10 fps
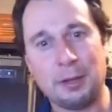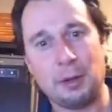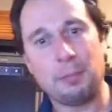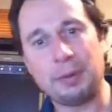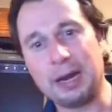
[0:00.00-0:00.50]

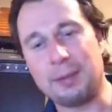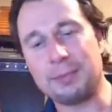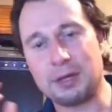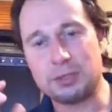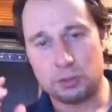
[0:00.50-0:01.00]
but I'm
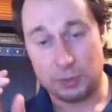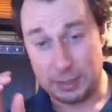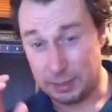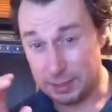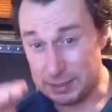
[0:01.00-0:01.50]
not
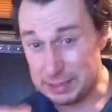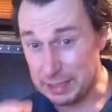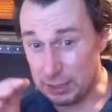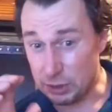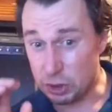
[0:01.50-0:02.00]
treating this like
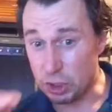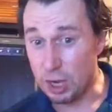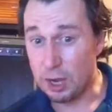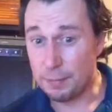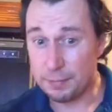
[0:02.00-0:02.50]
a
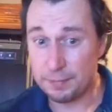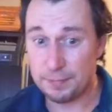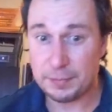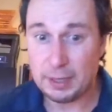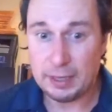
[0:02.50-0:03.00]
job.
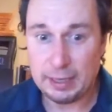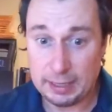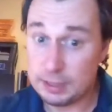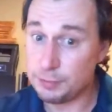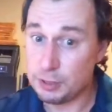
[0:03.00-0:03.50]
It
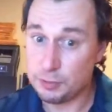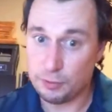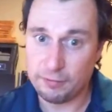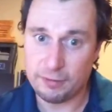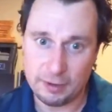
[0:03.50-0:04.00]
is much more
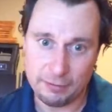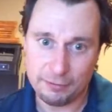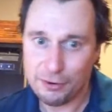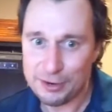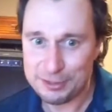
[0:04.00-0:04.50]
fun, of
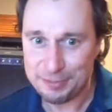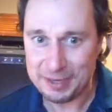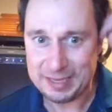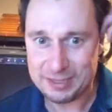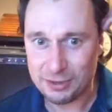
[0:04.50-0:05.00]
course, but
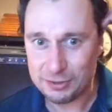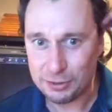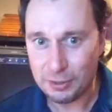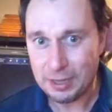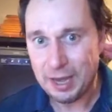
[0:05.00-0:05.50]
it's
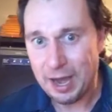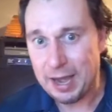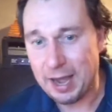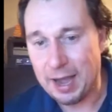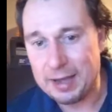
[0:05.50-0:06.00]
also, I
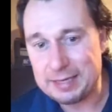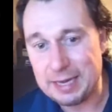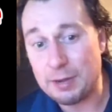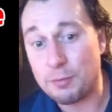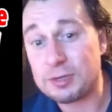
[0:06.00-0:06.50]
take
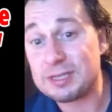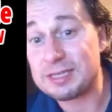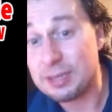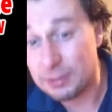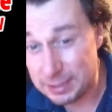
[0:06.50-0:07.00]
it more
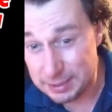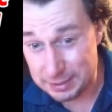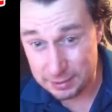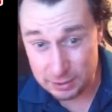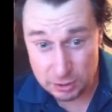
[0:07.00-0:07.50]
seriously
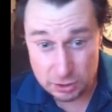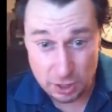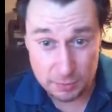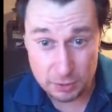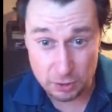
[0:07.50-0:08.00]
than a
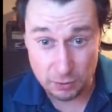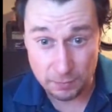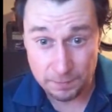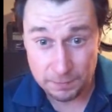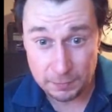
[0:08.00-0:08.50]
job too.
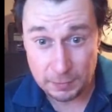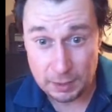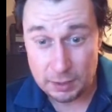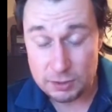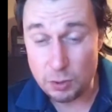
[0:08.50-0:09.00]

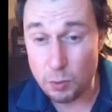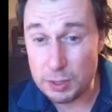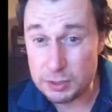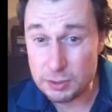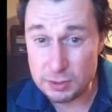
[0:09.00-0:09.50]
So
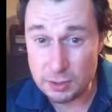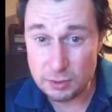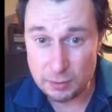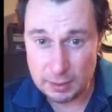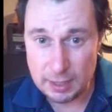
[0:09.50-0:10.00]
once you start
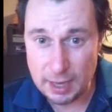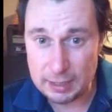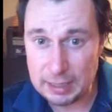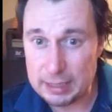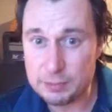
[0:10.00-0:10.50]
doing that,
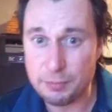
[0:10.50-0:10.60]
it's